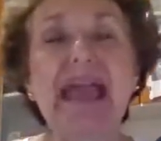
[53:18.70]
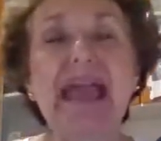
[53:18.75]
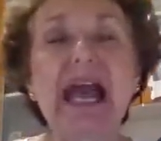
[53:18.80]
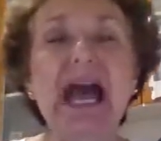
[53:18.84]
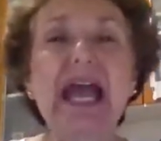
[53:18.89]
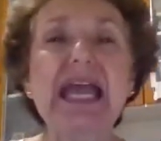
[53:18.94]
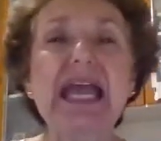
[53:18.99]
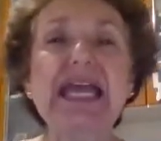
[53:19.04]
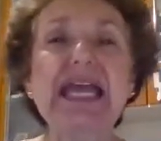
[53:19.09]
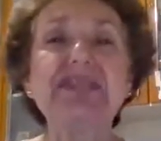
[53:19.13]

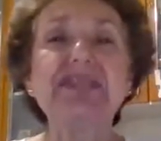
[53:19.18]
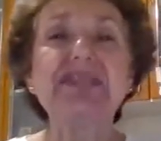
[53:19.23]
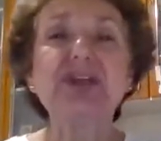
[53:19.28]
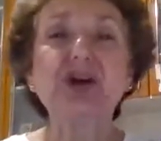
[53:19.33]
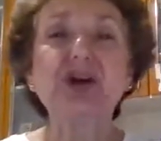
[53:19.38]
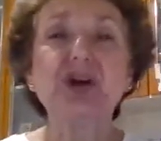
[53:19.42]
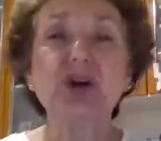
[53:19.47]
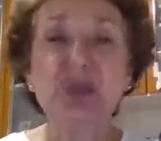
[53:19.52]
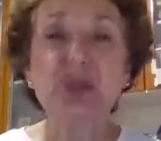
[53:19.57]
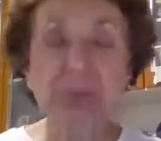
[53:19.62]
the good
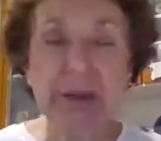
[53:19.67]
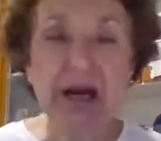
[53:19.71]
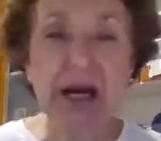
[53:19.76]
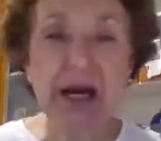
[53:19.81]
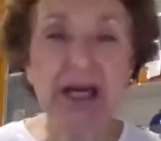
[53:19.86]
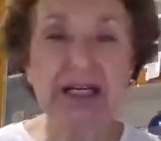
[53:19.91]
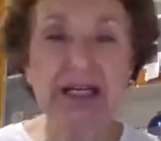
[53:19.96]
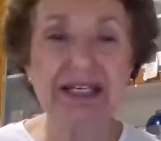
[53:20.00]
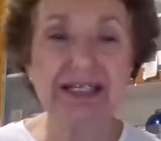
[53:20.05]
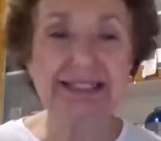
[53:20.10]
part
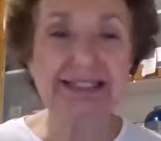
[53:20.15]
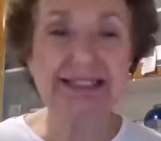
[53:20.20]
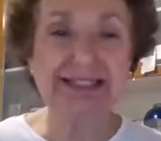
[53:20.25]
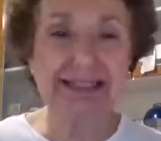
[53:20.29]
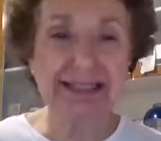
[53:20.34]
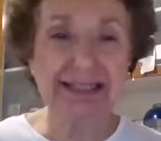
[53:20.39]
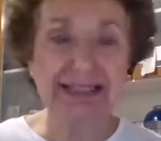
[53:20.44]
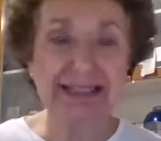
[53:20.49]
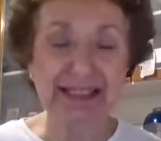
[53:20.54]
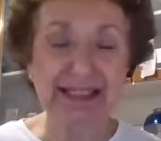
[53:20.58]
is that
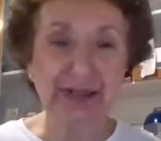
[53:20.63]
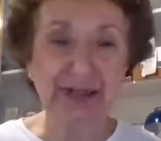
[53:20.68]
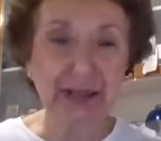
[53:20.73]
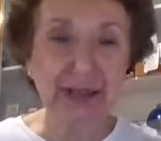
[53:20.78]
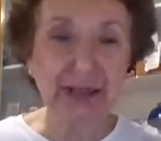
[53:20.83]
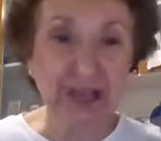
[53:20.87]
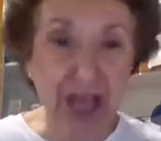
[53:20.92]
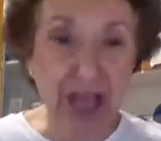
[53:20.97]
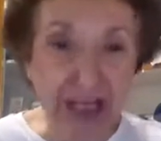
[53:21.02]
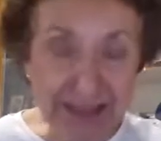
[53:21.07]
there are
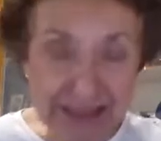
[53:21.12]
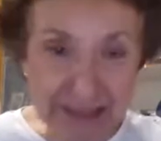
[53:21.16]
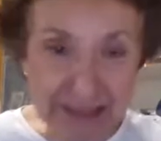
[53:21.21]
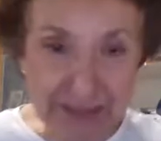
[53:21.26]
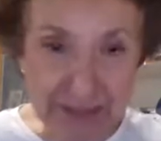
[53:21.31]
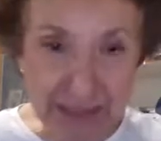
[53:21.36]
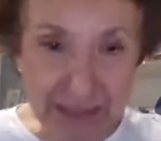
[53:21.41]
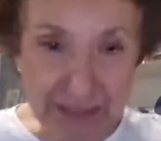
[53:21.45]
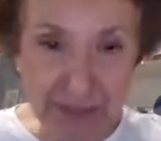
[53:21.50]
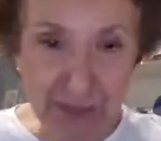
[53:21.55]
lots of
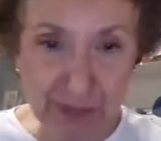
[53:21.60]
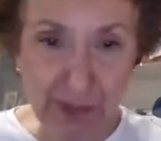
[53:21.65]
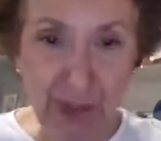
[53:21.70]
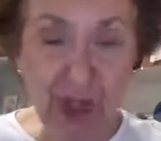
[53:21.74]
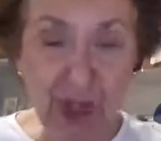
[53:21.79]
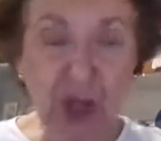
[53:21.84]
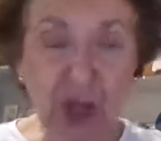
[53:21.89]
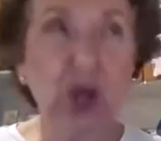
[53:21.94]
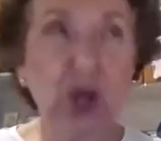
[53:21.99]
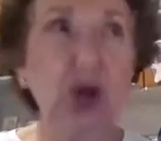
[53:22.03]
people
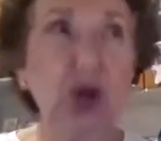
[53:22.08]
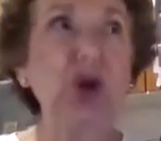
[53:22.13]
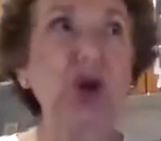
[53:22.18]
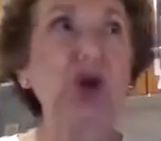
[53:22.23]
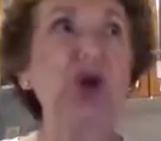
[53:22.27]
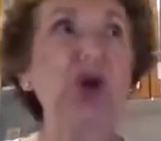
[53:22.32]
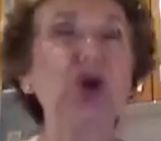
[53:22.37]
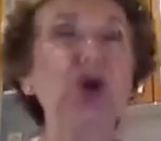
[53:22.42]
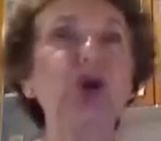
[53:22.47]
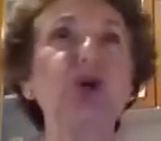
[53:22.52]

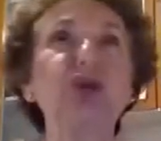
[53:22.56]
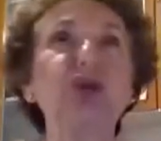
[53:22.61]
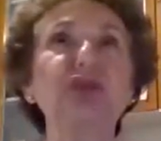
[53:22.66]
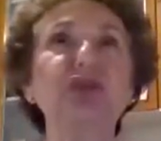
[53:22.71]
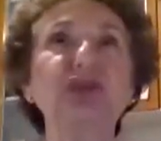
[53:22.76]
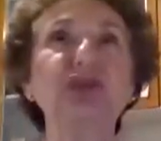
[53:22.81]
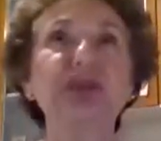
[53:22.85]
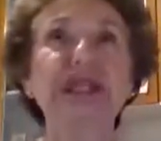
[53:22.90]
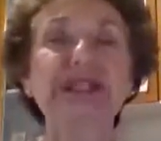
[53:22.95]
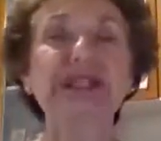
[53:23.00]
who
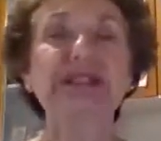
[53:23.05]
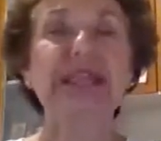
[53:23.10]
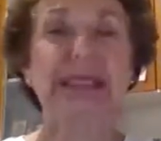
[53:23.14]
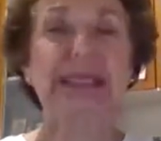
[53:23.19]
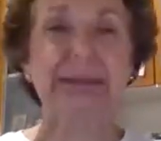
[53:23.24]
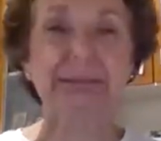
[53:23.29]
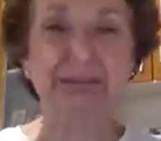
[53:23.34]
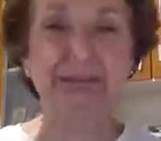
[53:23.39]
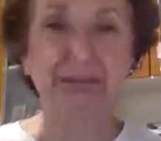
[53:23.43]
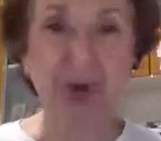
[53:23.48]
feel
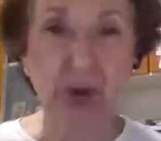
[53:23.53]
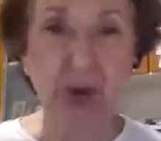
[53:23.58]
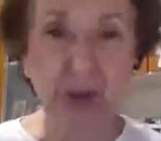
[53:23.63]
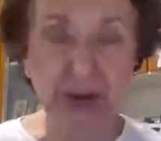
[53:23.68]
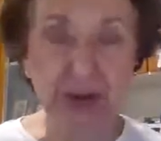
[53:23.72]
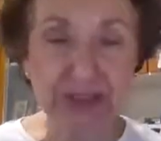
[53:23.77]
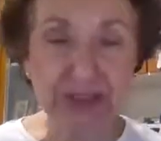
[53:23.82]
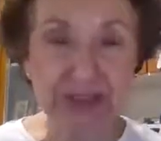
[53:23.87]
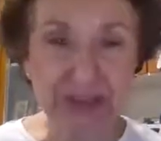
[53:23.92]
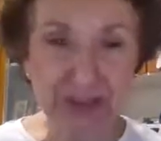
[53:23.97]
emboldened
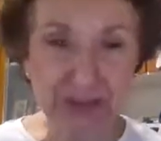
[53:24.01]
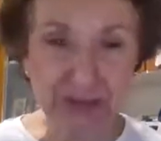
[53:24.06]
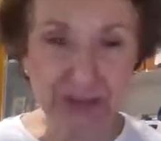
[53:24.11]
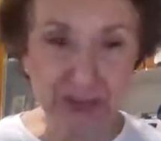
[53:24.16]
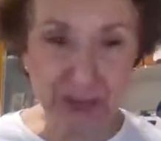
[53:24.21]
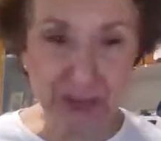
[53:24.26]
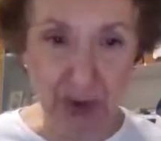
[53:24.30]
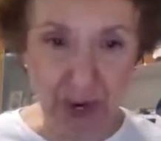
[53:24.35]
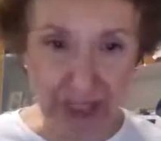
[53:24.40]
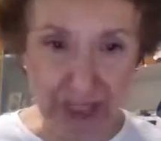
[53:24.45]
to
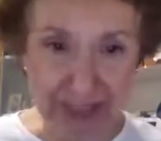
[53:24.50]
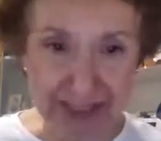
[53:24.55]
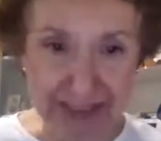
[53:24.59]
write,